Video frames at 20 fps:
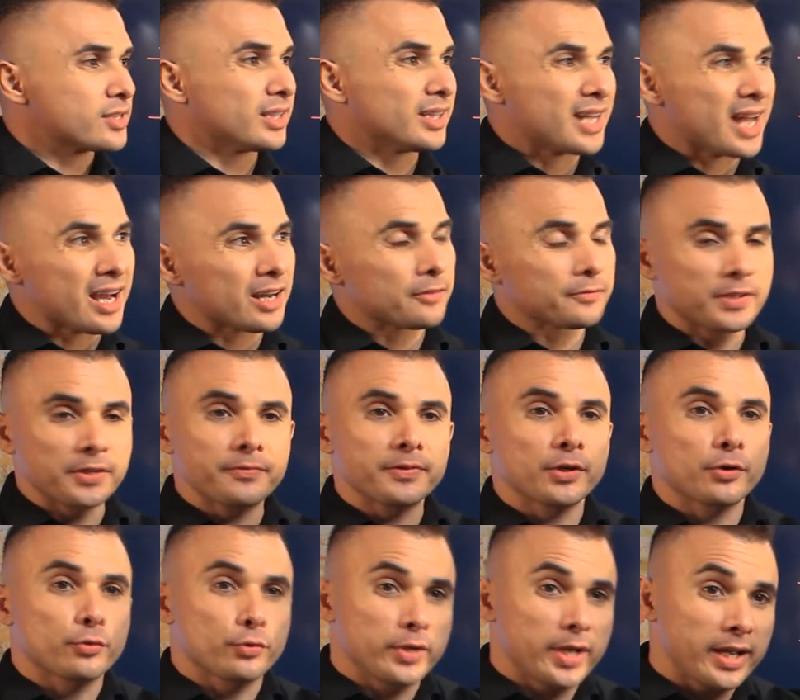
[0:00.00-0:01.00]
a lot of
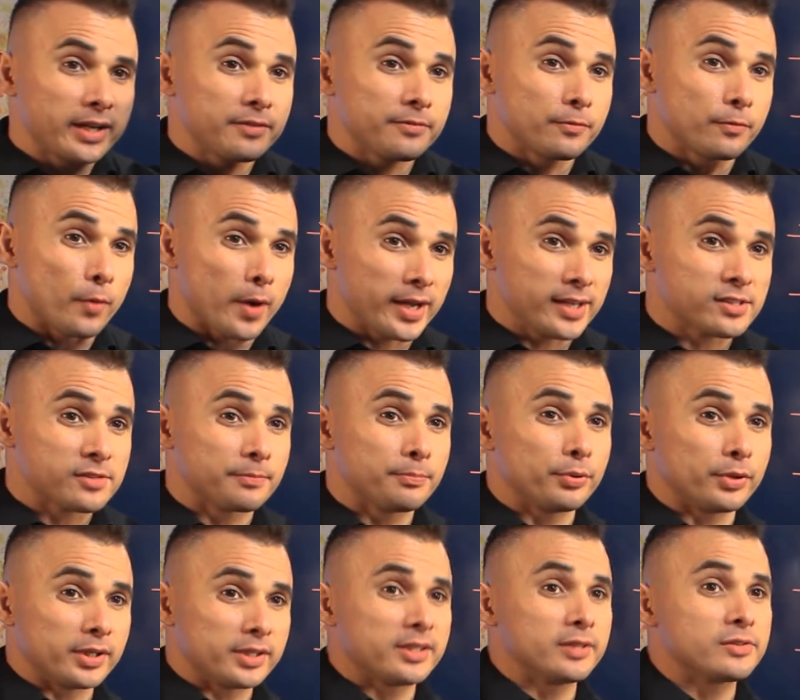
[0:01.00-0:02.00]
different creative ways of
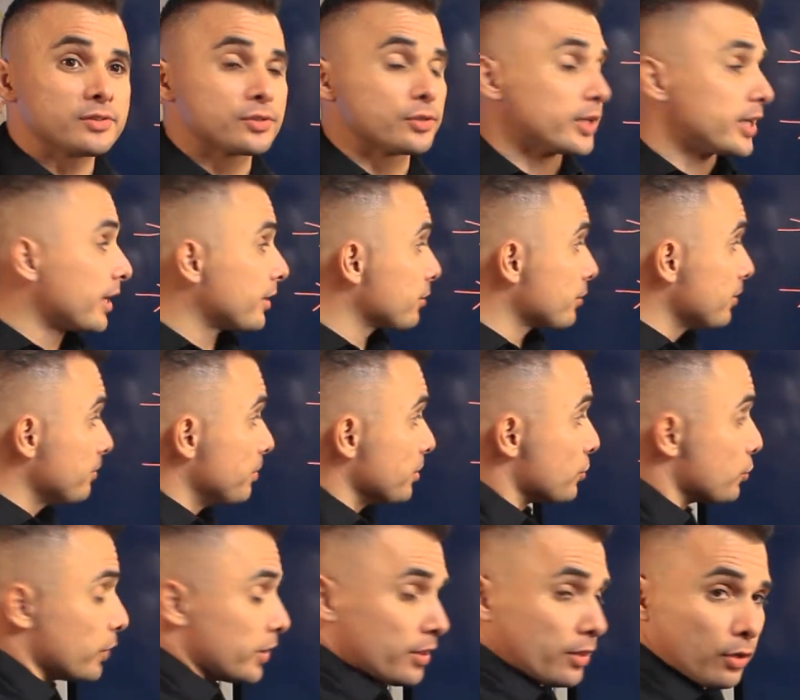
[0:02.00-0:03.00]
putting deals together in between